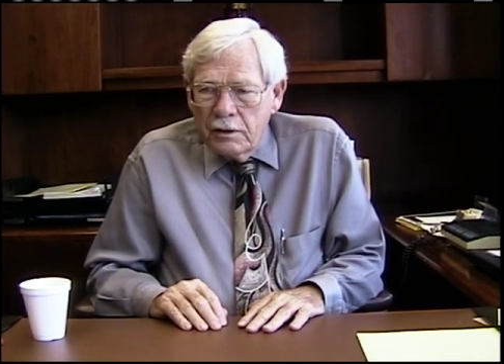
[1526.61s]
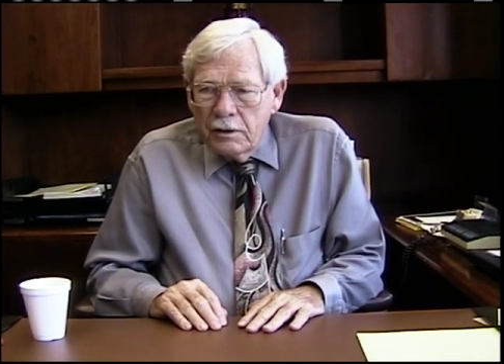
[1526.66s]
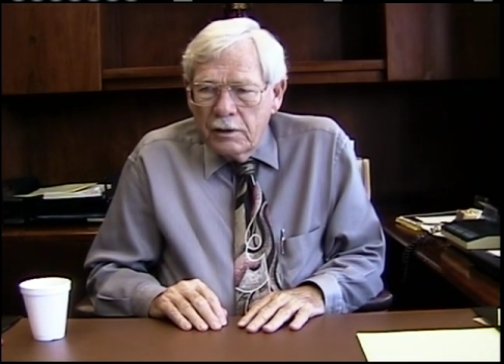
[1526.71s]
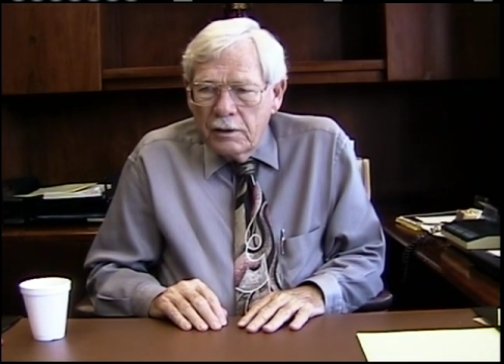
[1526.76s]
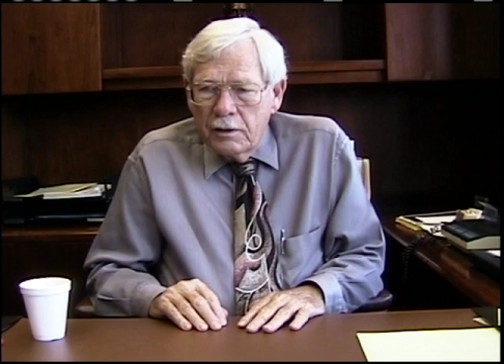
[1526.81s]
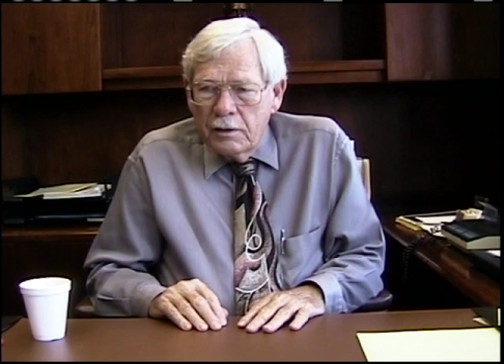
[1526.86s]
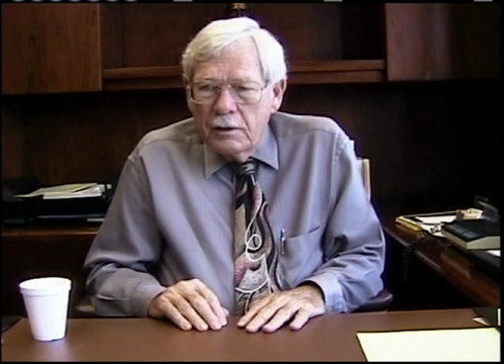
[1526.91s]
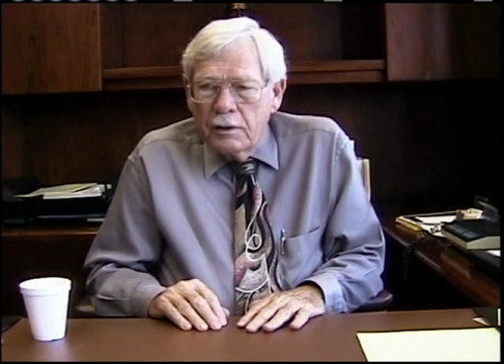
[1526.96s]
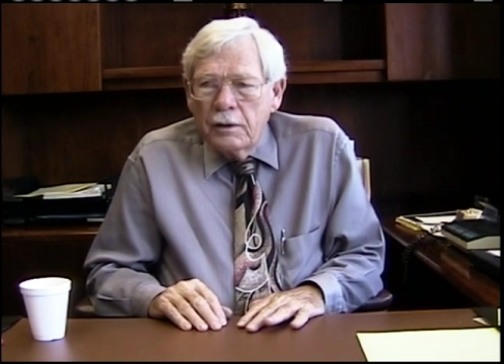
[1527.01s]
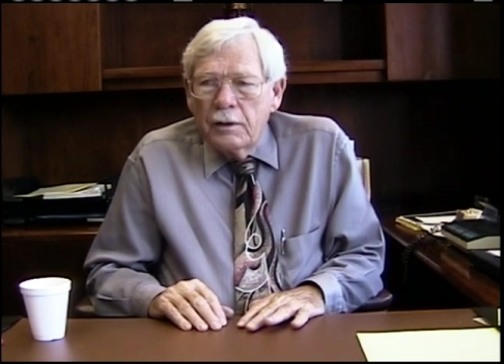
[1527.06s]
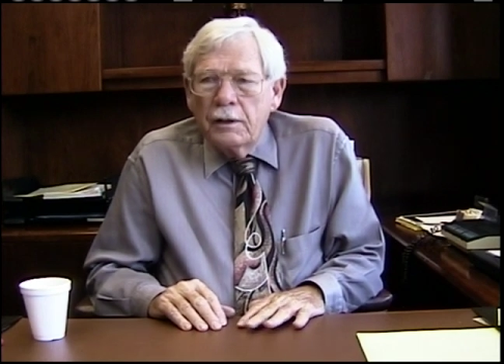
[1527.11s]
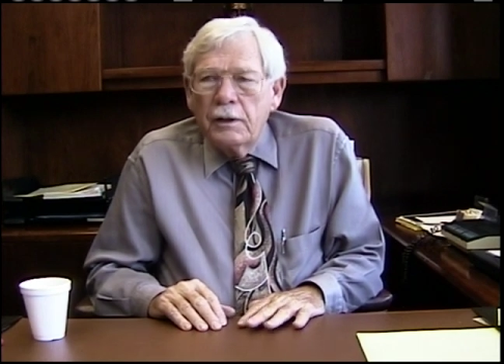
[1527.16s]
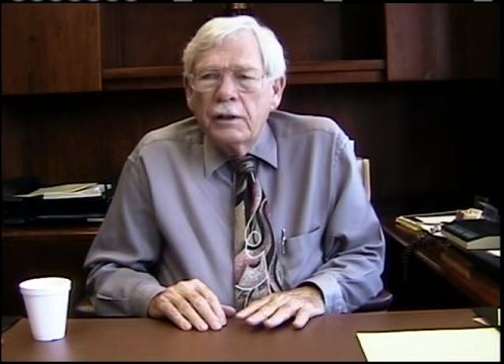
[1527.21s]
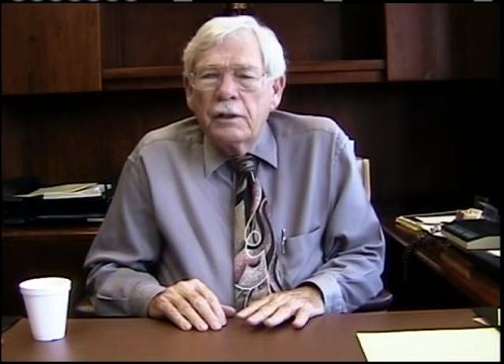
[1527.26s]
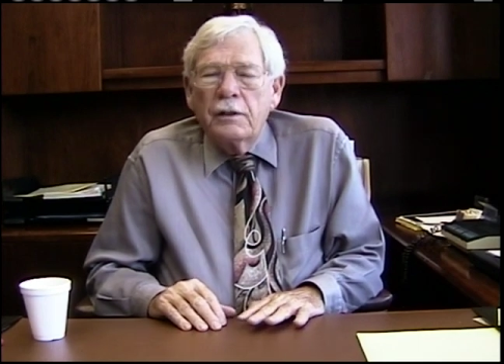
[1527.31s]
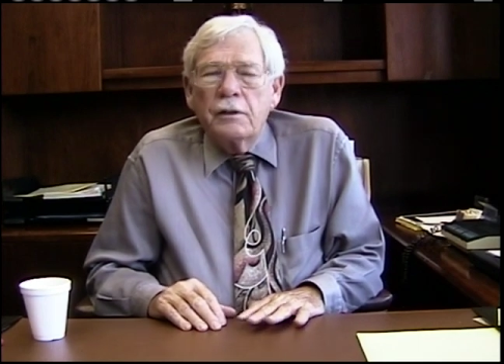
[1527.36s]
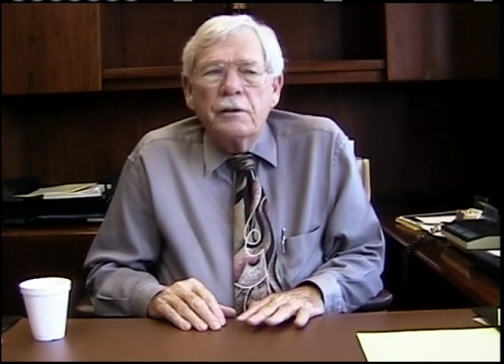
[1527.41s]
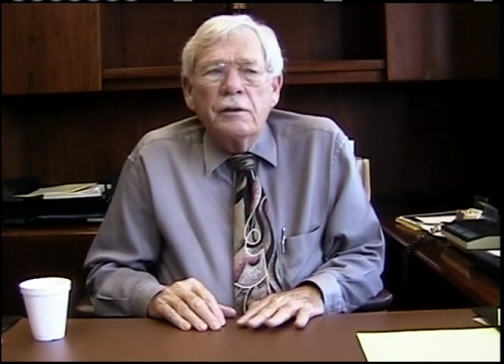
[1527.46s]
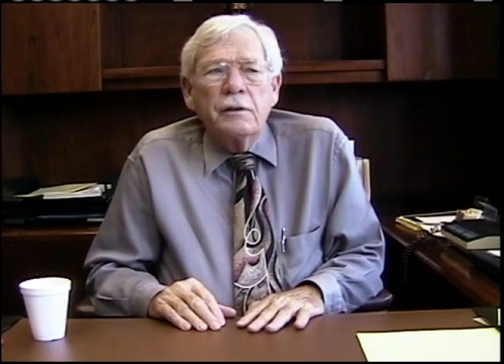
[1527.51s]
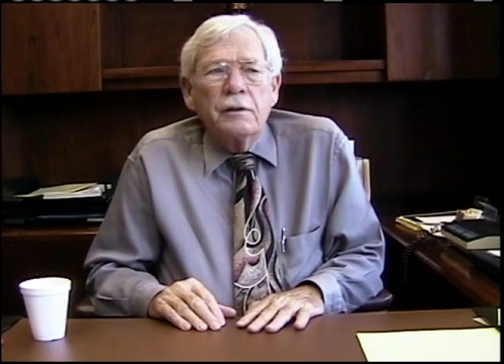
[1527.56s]
Okay,
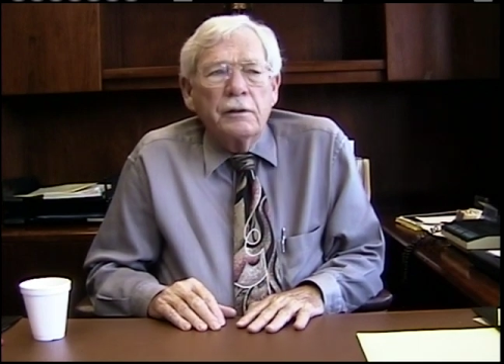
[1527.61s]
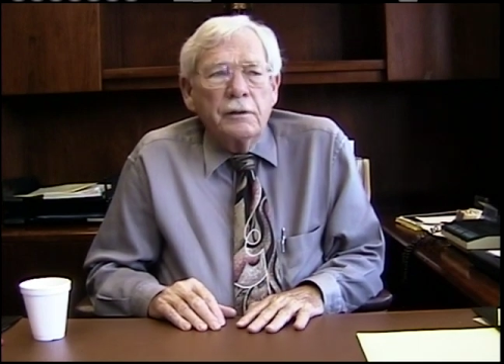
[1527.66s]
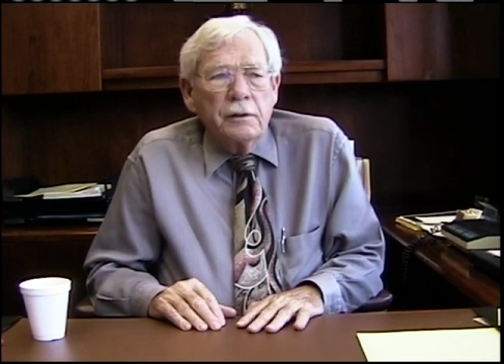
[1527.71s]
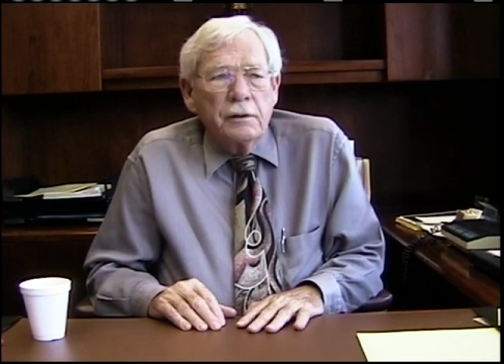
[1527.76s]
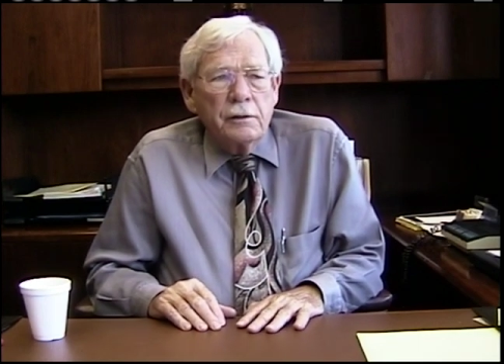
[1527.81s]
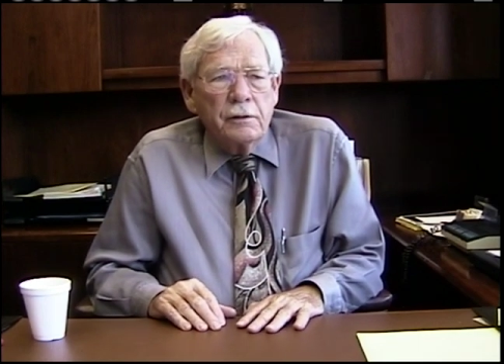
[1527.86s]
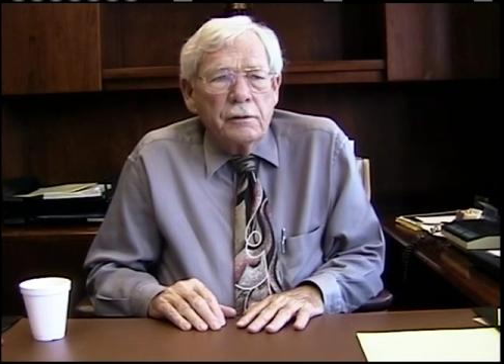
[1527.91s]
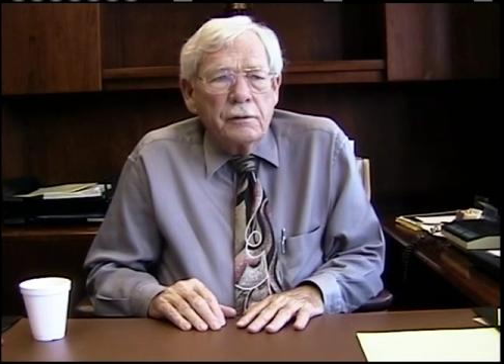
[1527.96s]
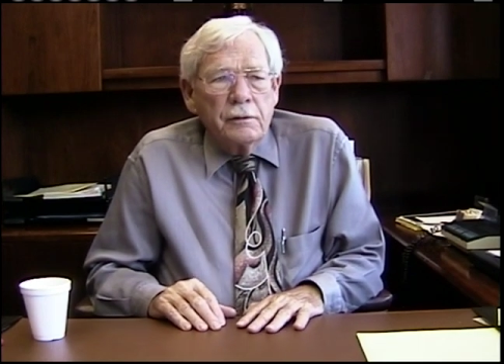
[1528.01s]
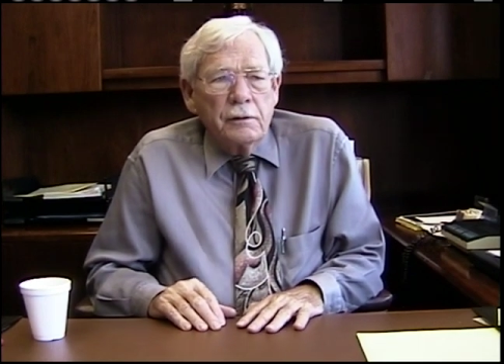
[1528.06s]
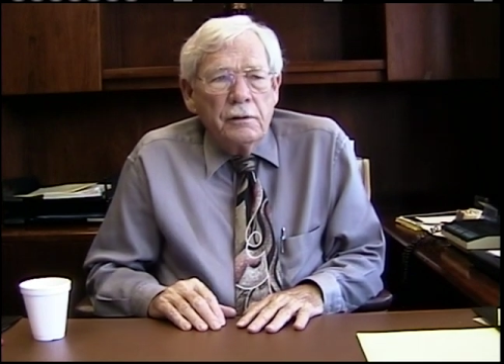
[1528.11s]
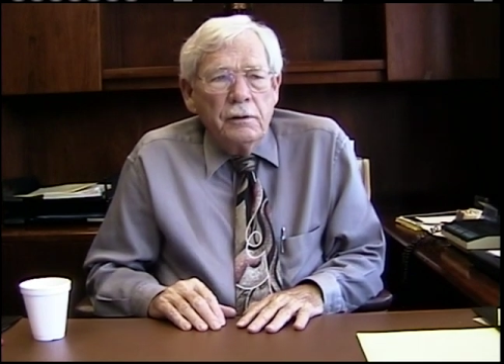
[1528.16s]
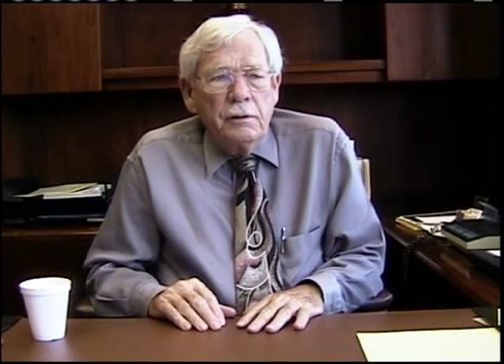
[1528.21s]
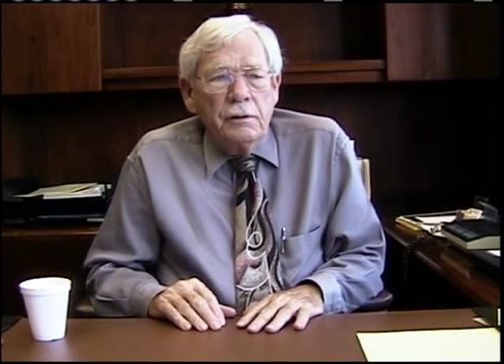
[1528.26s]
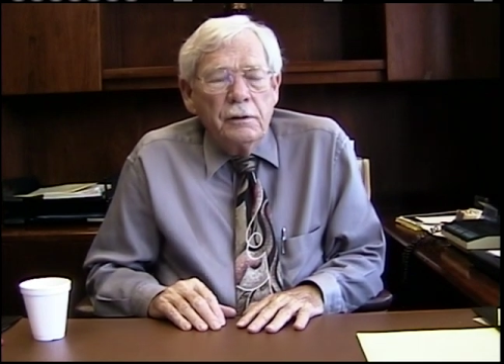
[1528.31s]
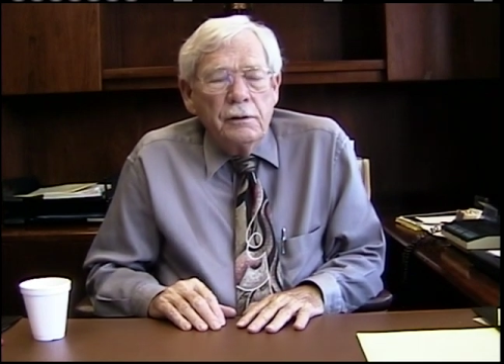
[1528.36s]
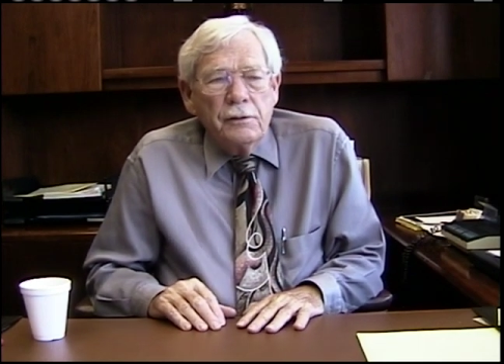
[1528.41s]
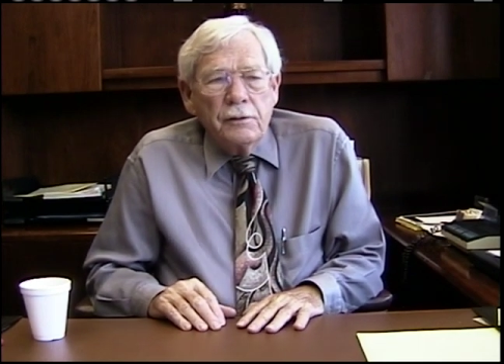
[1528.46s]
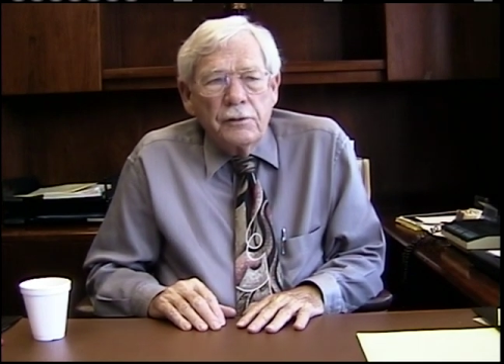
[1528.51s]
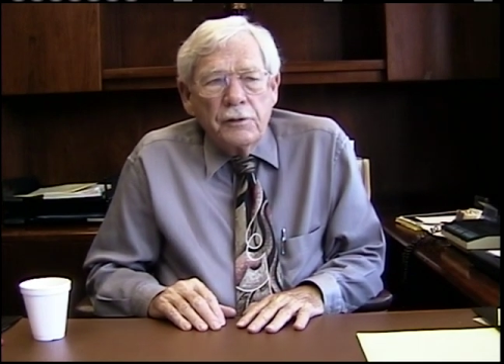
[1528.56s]
And uh,